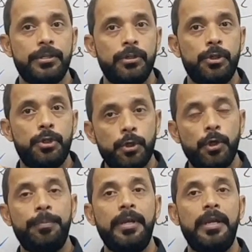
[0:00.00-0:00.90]

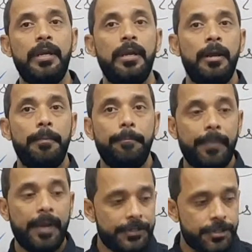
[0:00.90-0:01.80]
should be
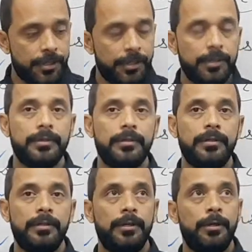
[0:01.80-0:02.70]
matched
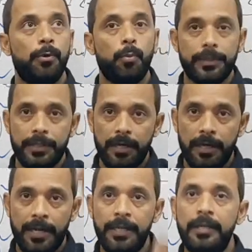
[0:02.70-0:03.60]
with the
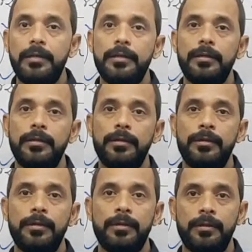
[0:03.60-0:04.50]
line.
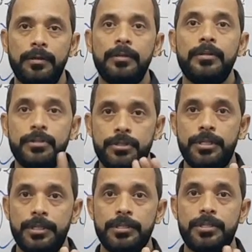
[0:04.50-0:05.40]

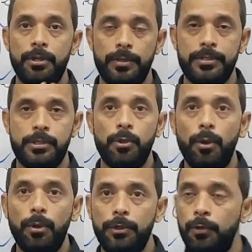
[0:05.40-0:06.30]
See the sequence. You
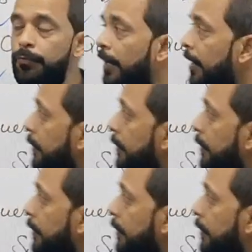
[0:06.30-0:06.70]
know, you find